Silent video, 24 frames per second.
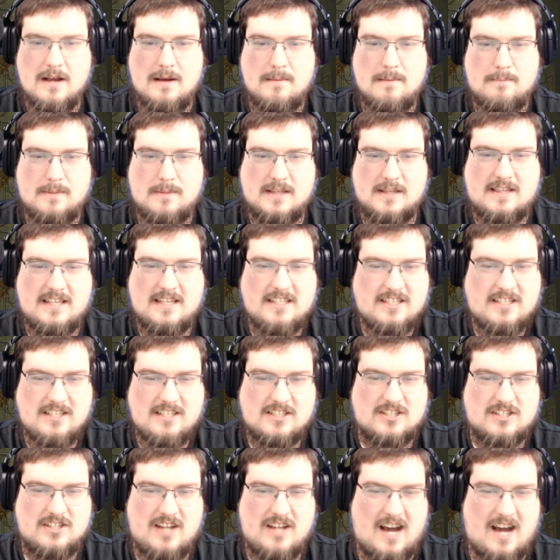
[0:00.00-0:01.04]
but this
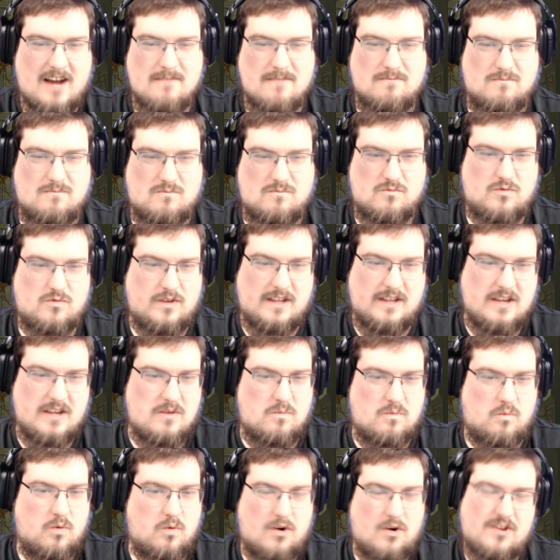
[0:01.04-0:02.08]
is not really
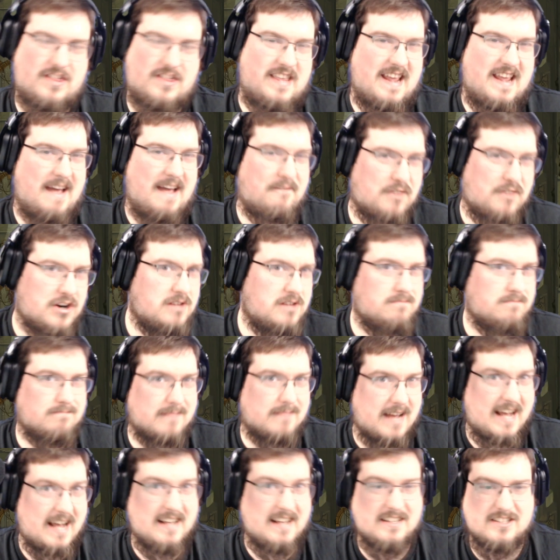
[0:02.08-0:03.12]
worth the effort,
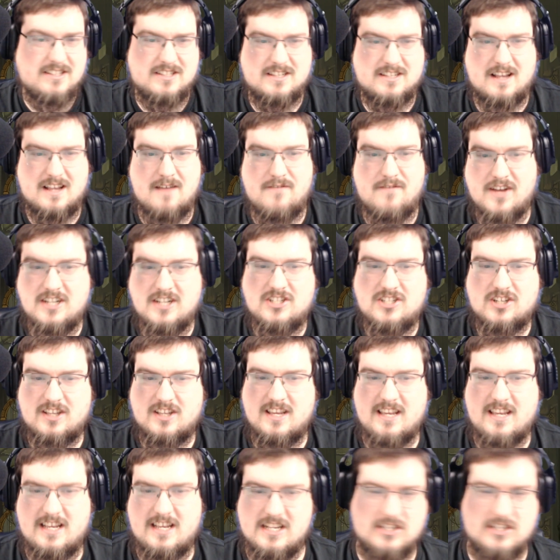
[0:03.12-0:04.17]
as
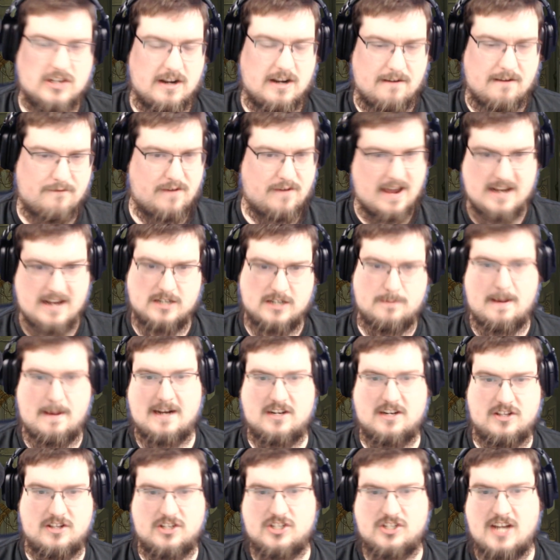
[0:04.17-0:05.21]
eventually he's going to vanish
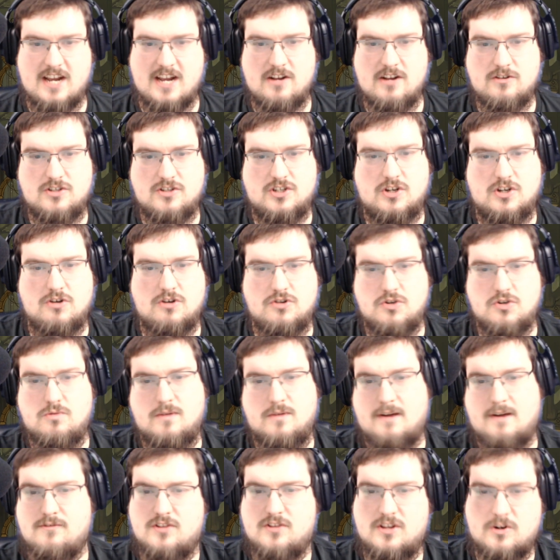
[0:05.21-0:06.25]
back into the shadows to go do
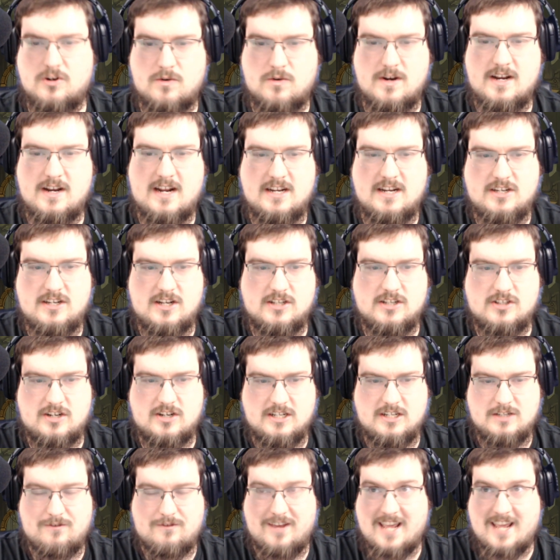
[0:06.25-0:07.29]
whatever the Green Knight does on
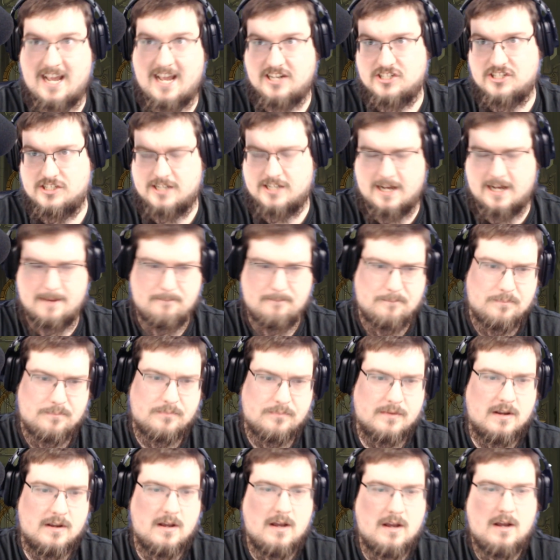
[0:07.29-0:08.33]
his vacation time.
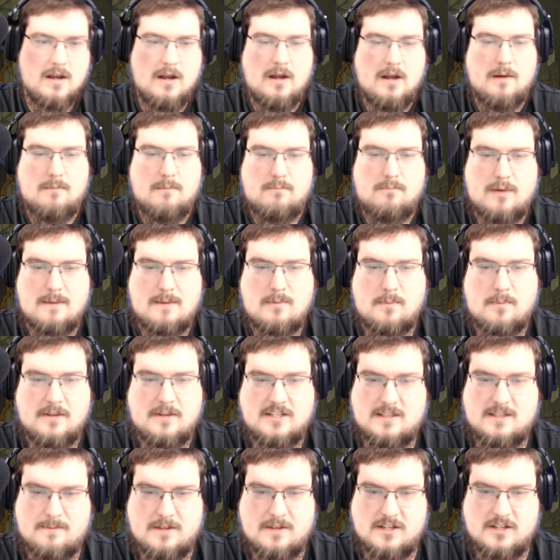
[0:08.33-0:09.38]
Probably
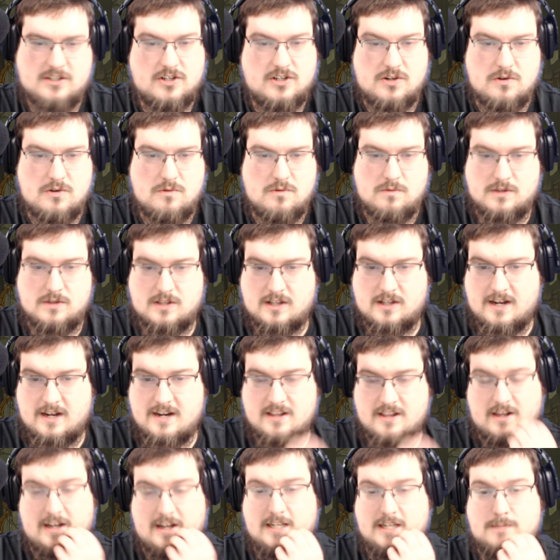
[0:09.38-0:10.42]
something to do with the Lady
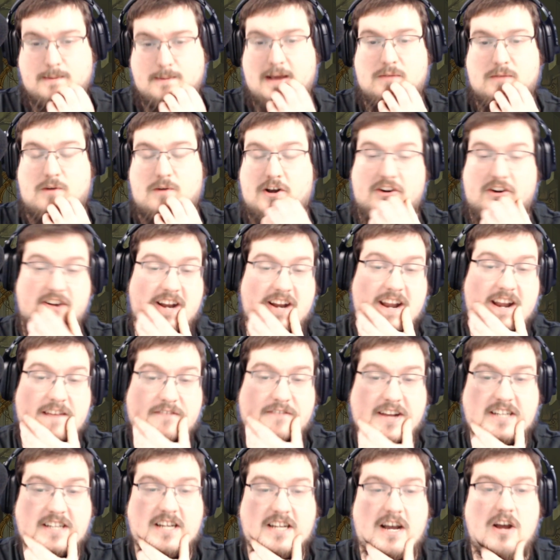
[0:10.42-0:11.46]
of the Lake's bathwater. In any
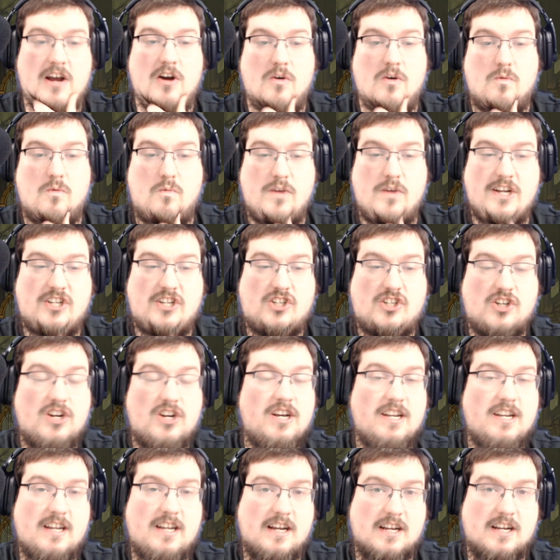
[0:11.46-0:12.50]
event, we
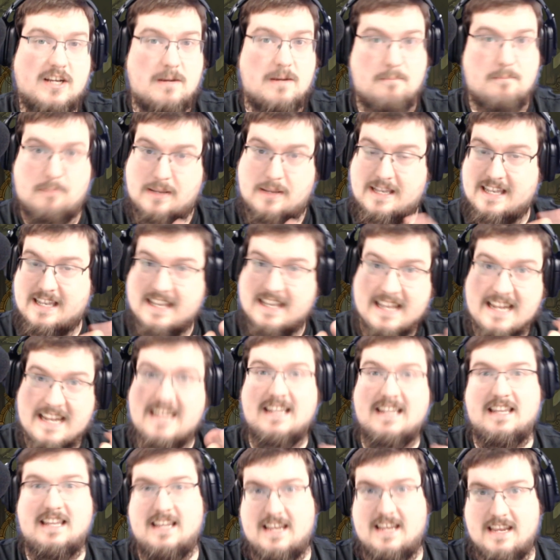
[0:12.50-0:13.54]
should
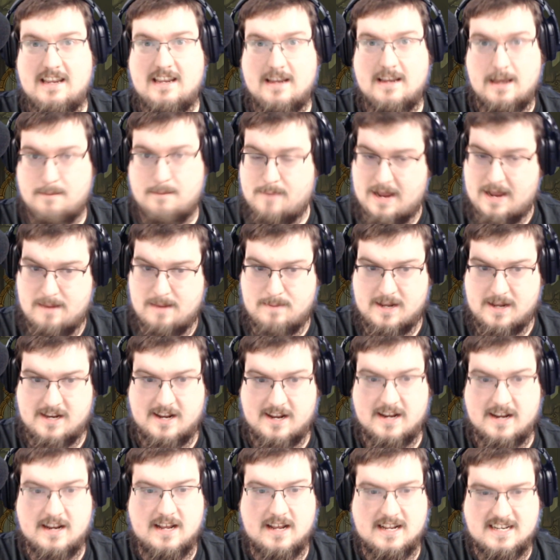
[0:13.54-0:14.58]
completely, in my
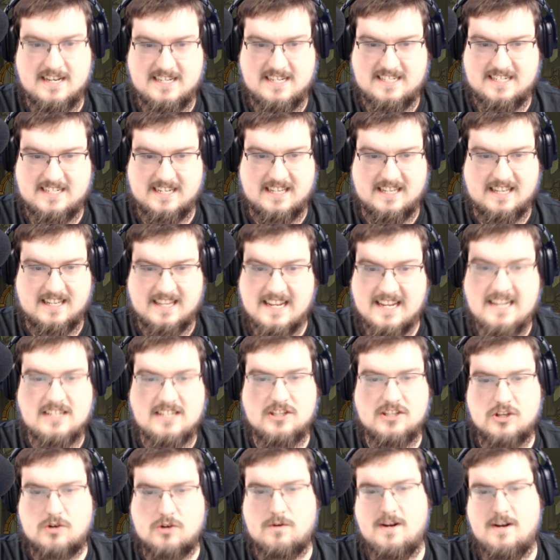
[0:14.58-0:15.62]
opinion, delete
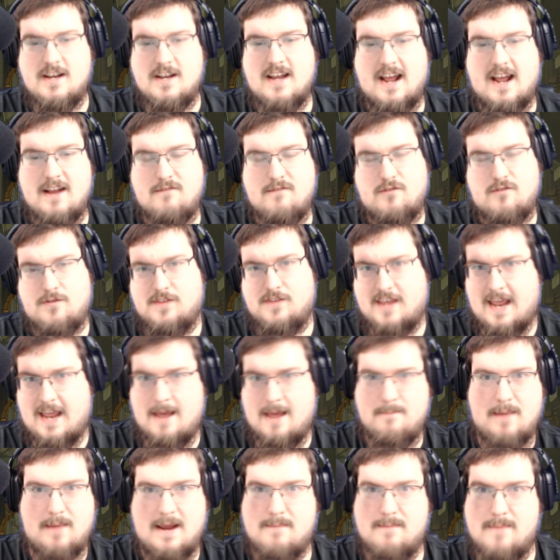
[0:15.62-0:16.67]
the Green Knight from the
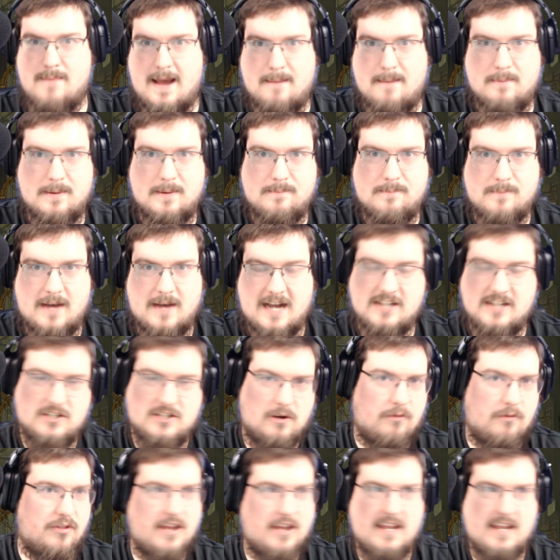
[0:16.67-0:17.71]
campaign map. I
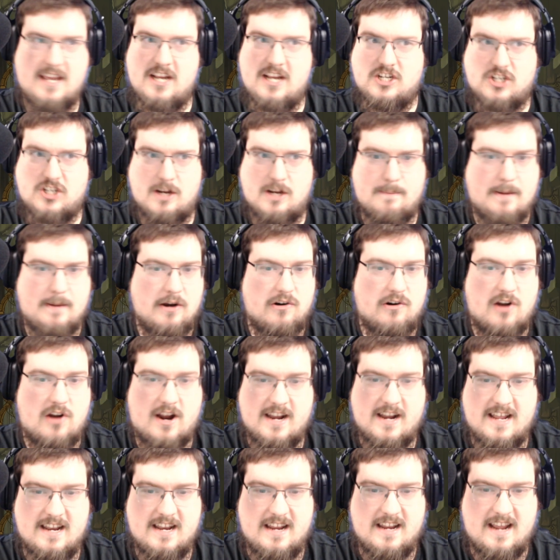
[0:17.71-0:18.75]
don't think he should appear
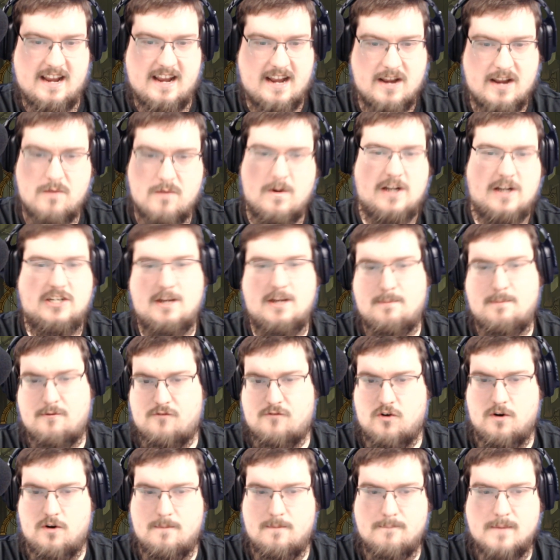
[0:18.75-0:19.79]
on it in any way, shape, or
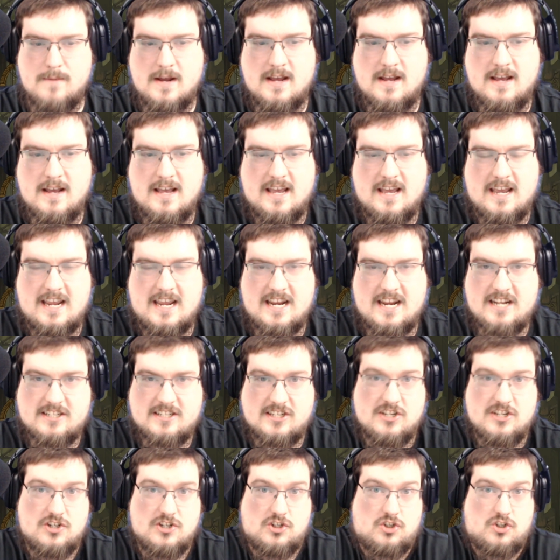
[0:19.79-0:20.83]
form. He
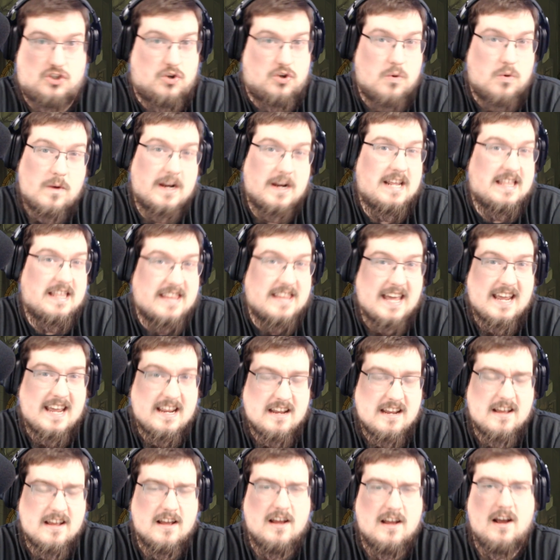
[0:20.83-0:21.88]
doesn't do
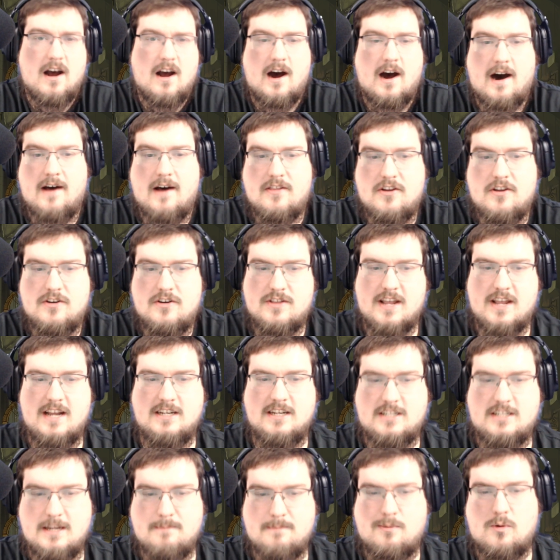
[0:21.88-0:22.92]
anything other
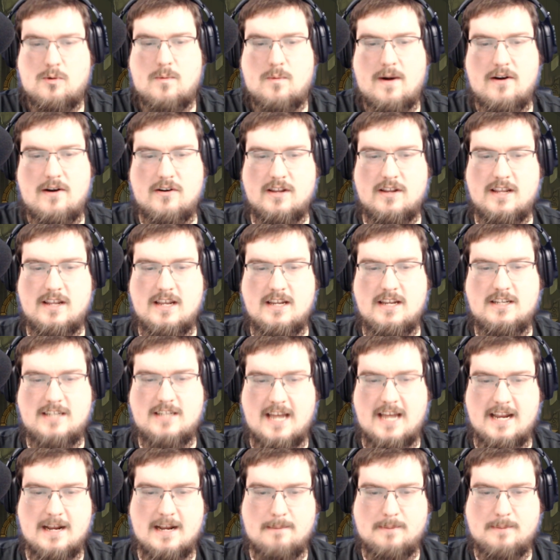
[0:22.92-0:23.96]
than temporarily
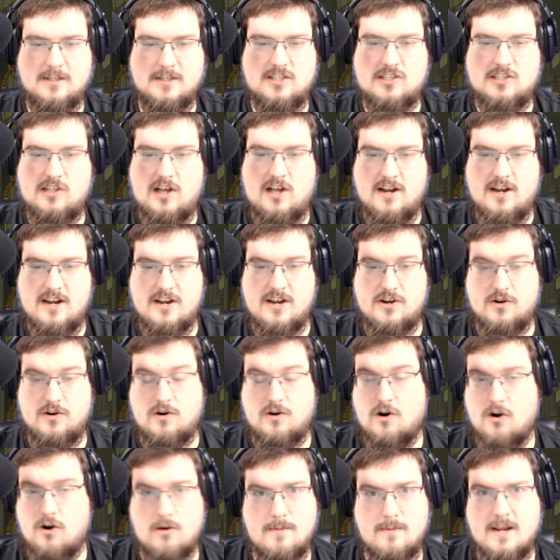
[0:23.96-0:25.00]
take up a slot in your
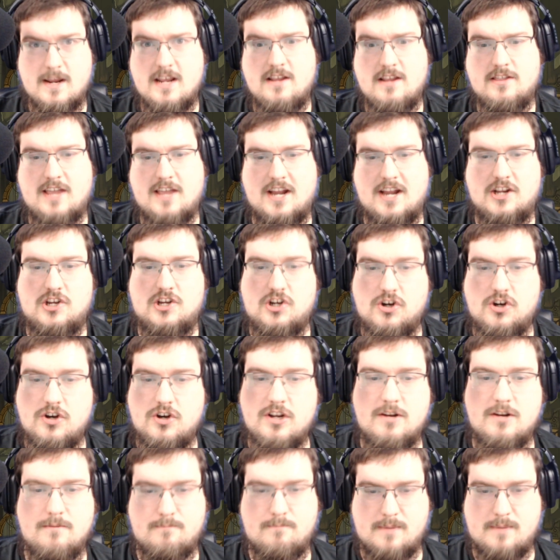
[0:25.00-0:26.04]
army that
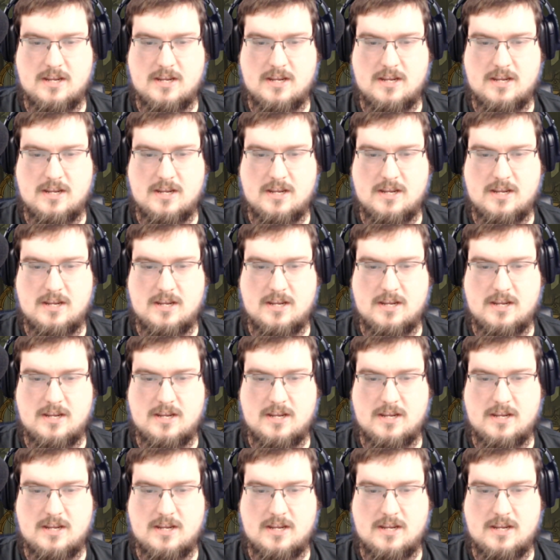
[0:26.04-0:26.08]
could be